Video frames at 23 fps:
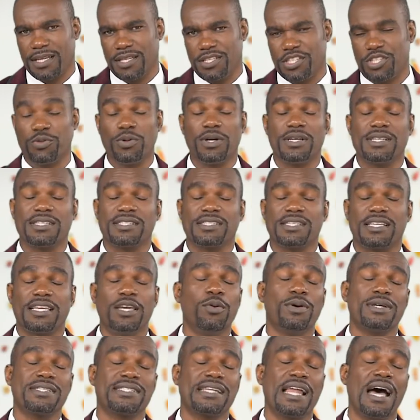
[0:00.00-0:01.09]
She was, he
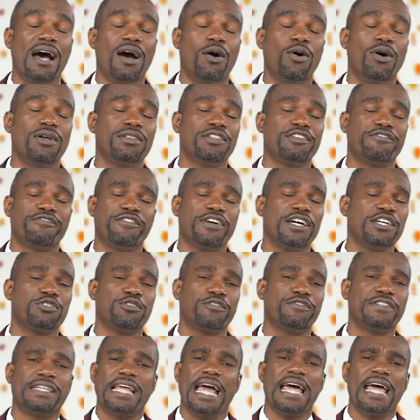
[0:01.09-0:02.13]
was now on the verge of